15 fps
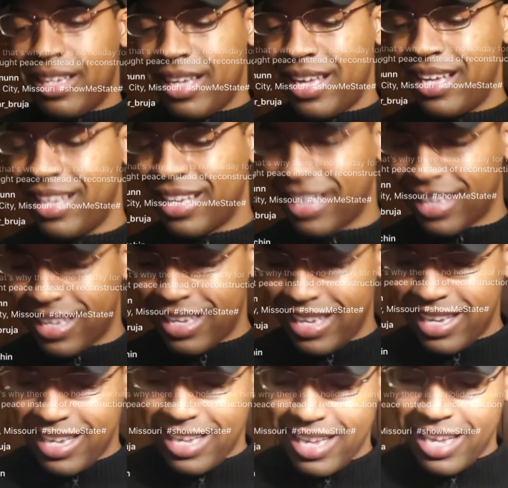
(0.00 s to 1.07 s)

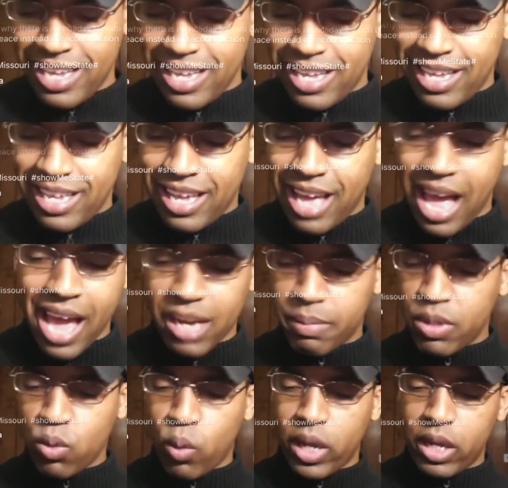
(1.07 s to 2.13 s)
Ida B.
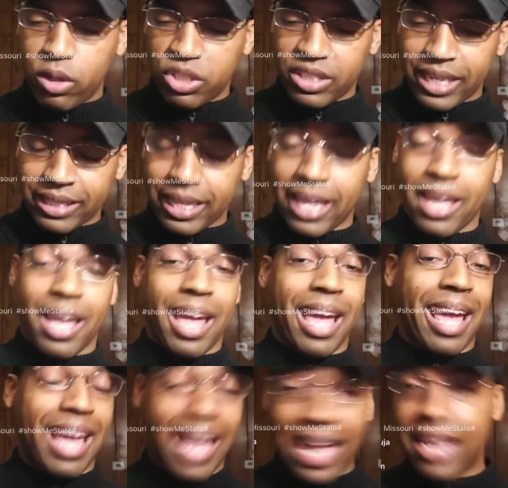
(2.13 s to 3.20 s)
Wells, just like they
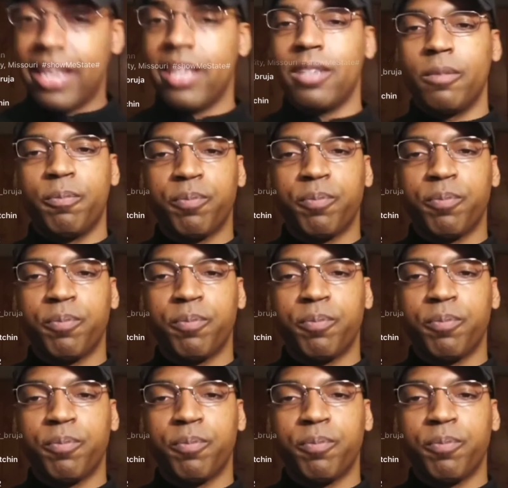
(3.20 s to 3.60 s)
hated